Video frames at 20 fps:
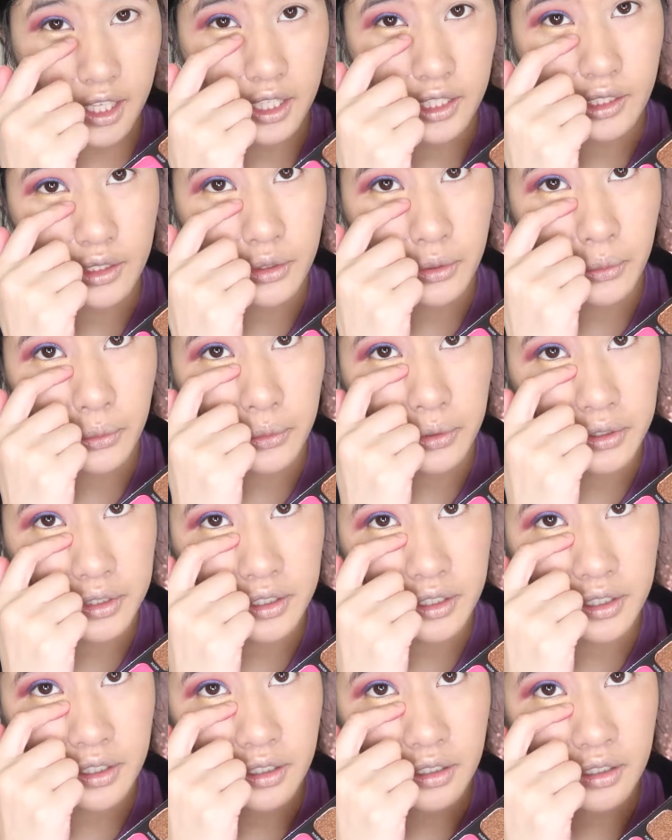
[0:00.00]
In the
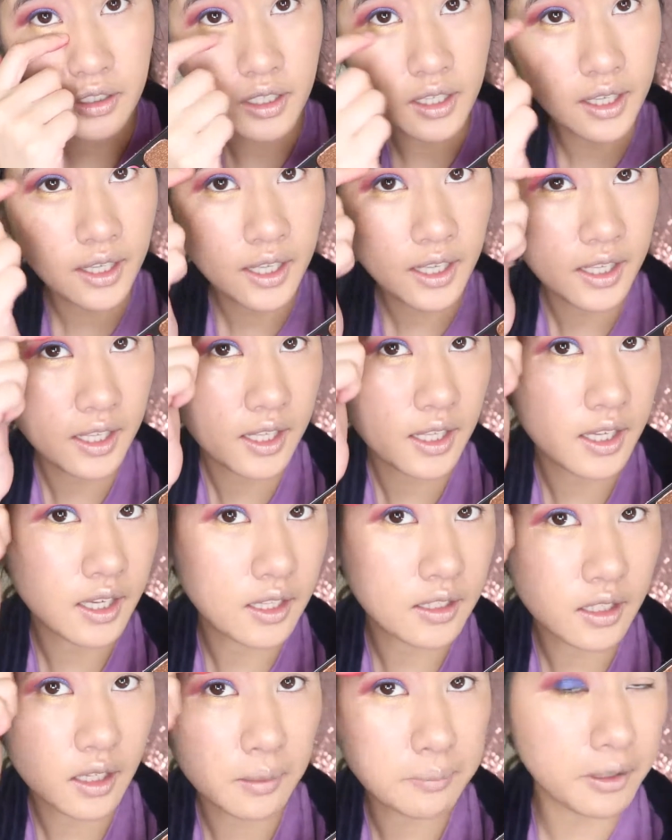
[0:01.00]
corner
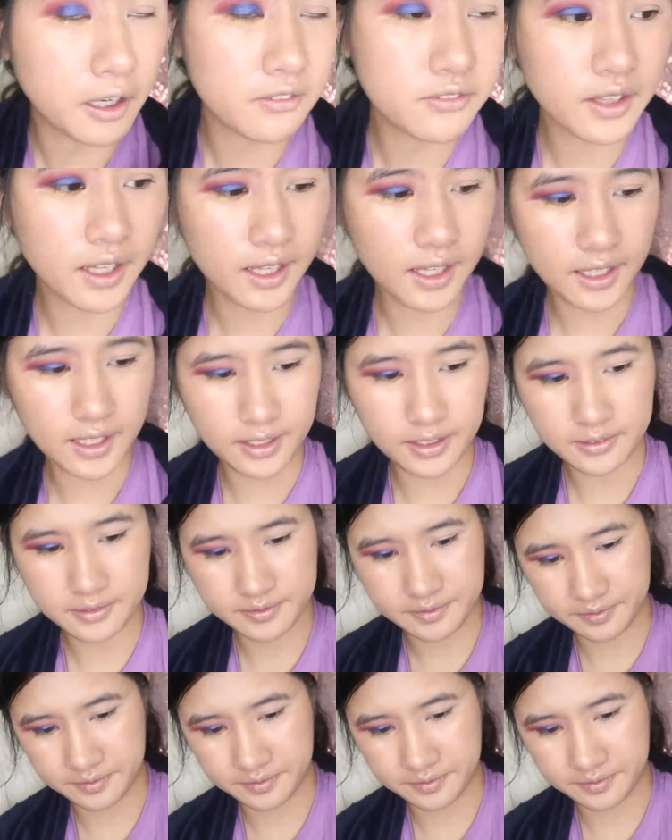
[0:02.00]
and above the eye.